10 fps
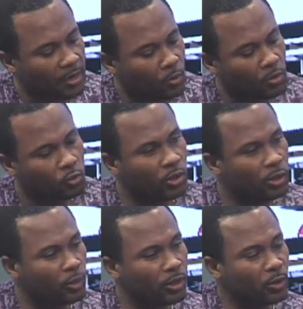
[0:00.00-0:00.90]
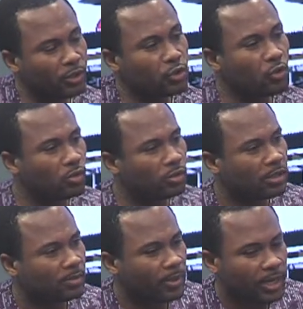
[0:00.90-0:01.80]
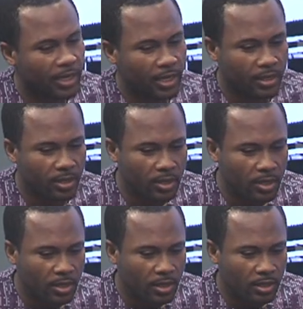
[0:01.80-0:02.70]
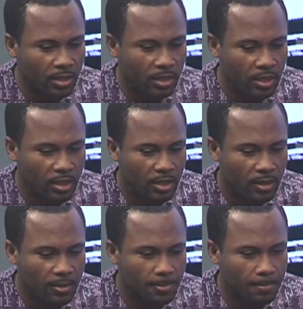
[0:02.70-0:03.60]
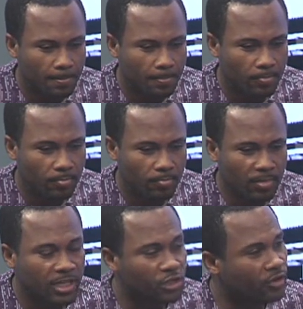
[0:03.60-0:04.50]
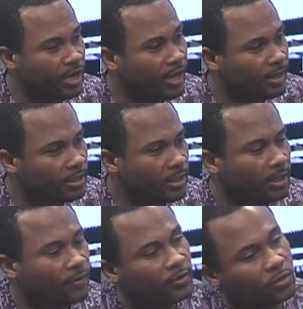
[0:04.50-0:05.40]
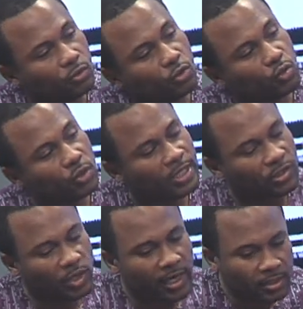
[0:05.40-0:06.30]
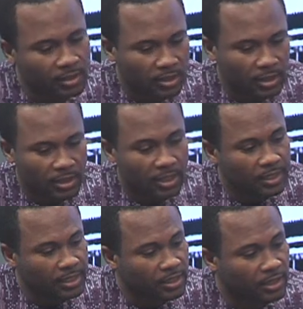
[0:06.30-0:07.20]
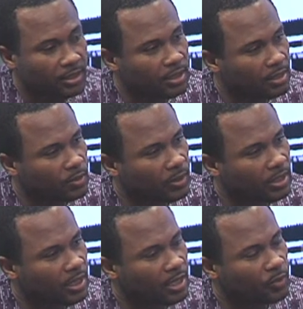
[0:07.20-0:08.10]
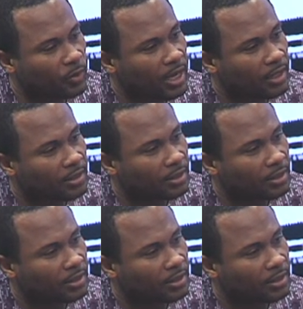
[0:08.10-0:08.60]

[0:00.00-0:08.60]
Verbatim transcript: Mm. What we're, we're, we're told by the ministry head, and even those who tend to head the state agencies was that we had